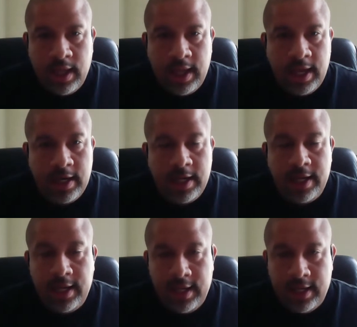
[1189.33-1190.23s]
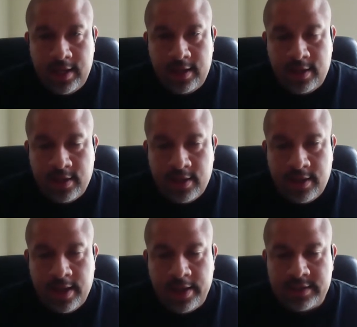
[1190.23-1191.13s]
In the end,
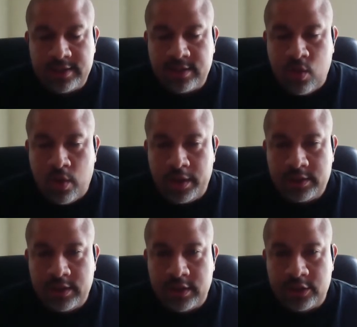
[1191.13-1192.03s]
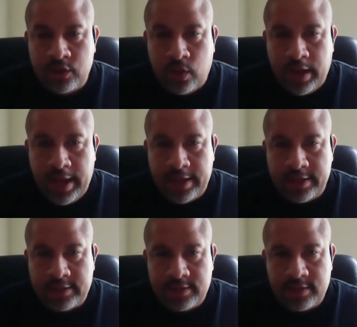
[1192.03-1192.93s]
now this is going into the short
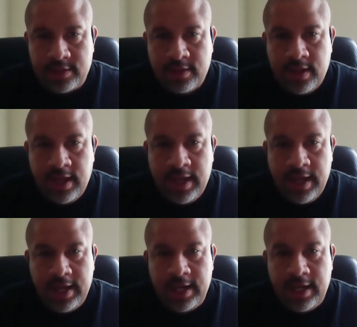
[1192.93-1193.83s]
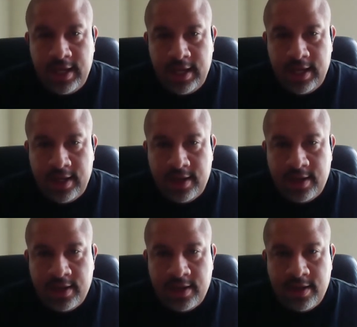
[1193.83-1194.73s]
answer. In the end,
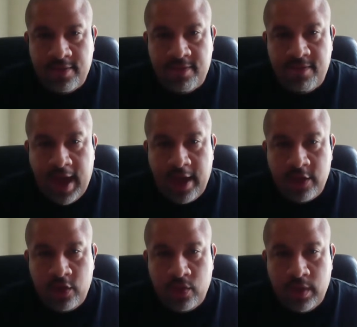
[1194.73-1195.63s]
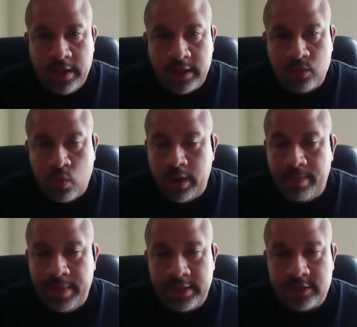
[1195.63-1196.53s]
the value is what it
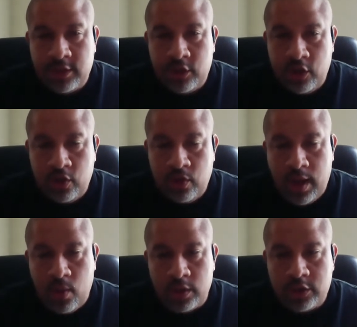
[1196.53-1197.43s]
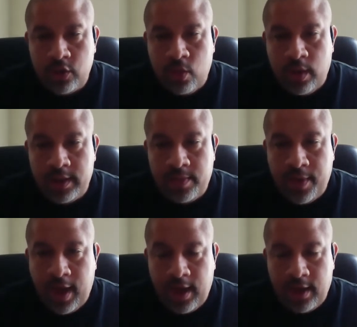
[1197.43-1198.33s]
means to you and what you're willing to
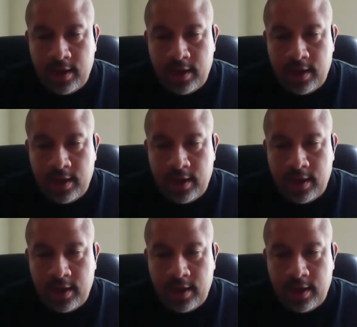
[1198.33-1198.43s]
pay.